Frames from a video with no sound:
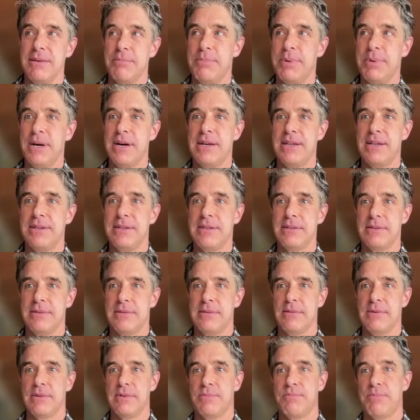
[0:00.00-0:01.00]
But
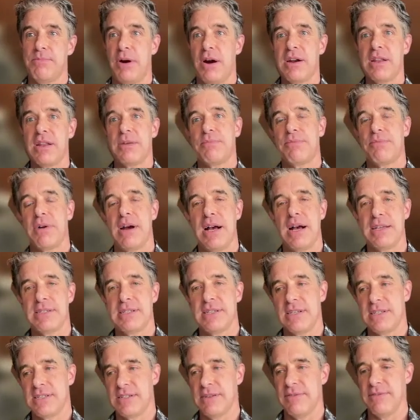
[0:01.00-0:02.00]
part of the
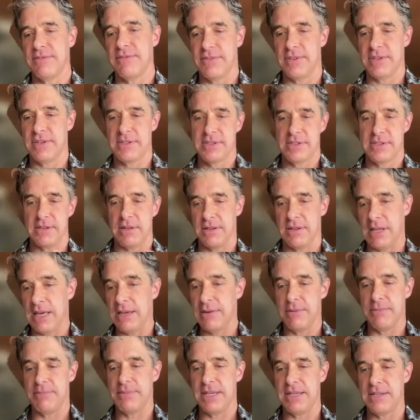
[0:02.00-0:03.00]
process of this
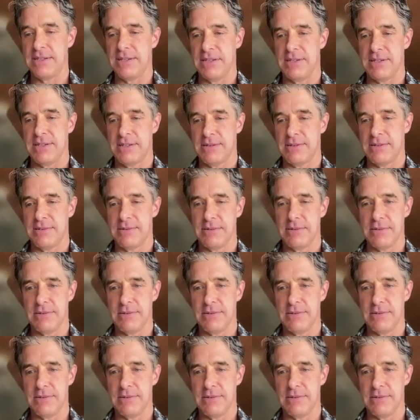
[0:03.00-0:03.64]
alignment piece is